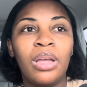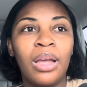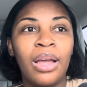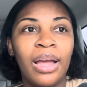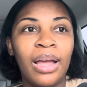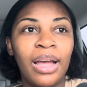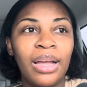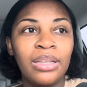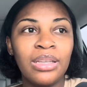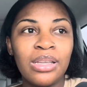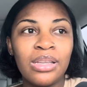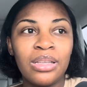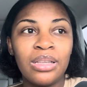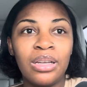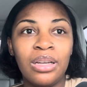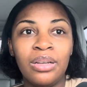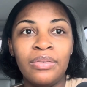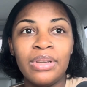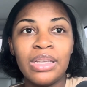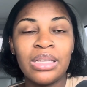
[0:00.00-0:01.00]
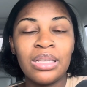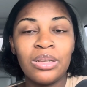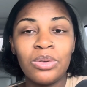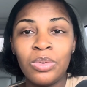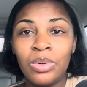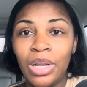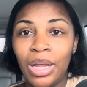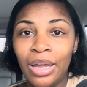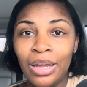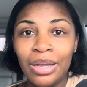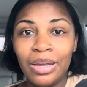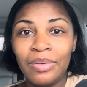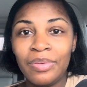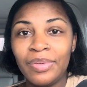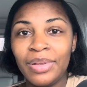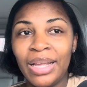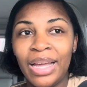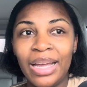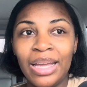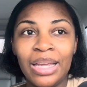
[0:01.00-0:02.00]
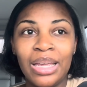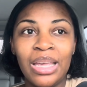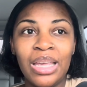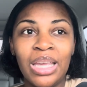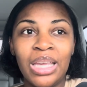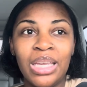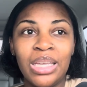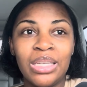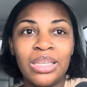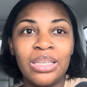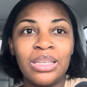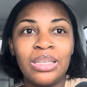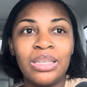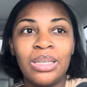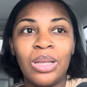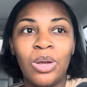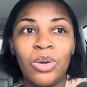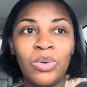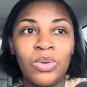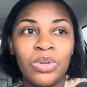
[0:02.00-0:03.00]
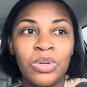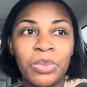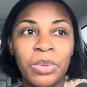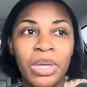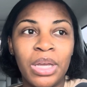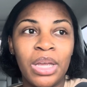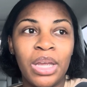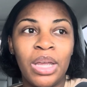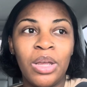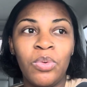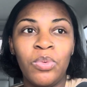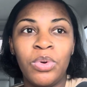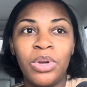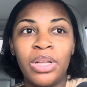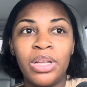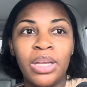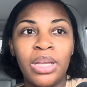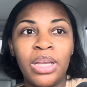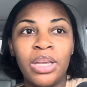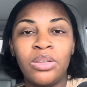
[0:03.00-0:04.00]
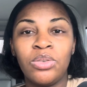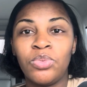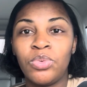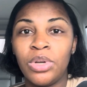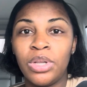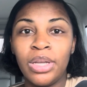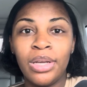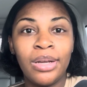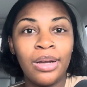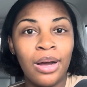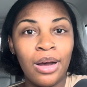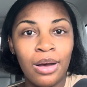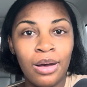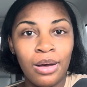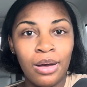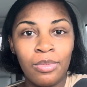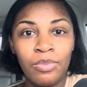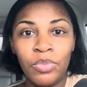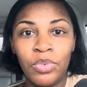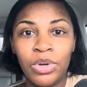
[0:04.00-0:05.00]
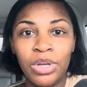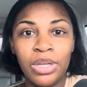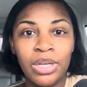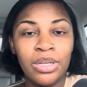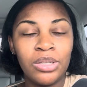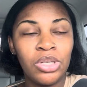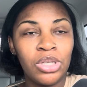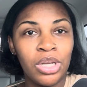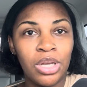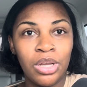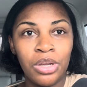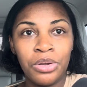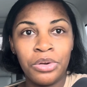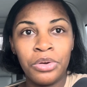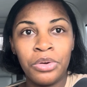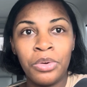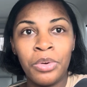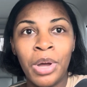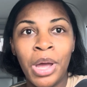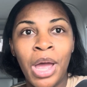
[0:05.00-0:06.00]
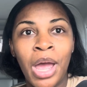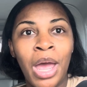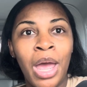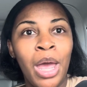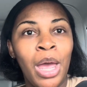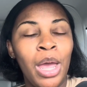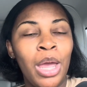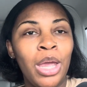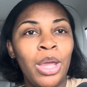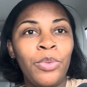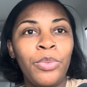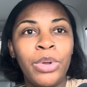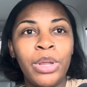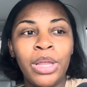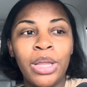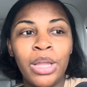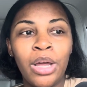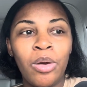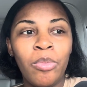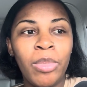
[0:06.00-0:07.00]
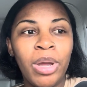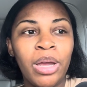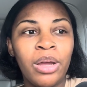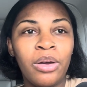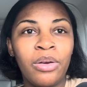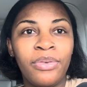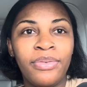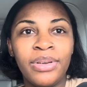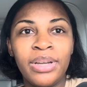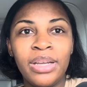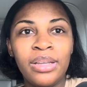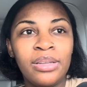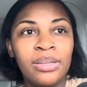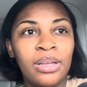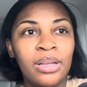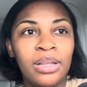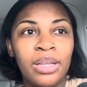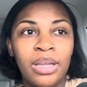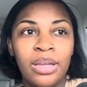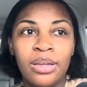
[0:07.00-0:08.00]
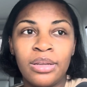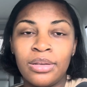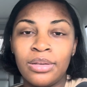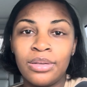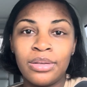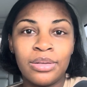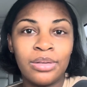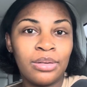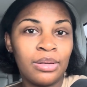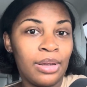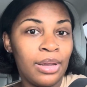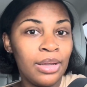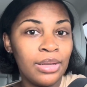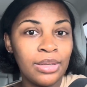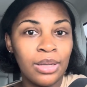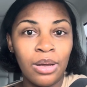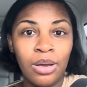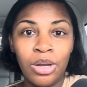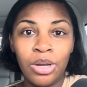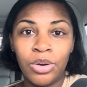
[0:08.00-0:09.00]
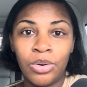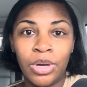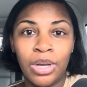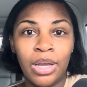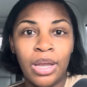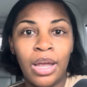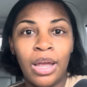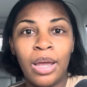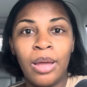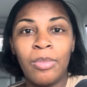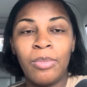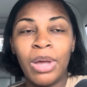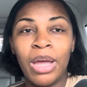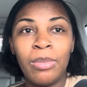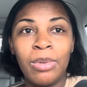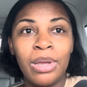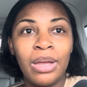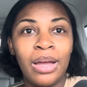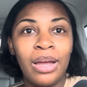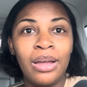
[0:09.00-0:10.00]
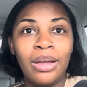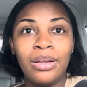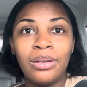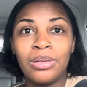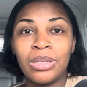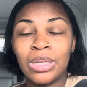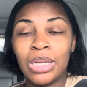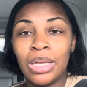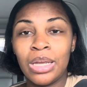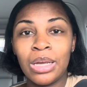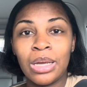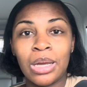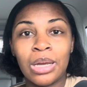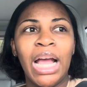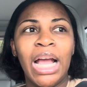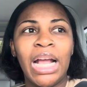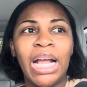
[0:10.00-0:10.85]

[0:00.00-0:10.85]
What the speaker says: I just love his little life. Like, he is just so sweet. He's really calm, really chill. He really don't make a fuss unless he's hungry. And baby, I understand.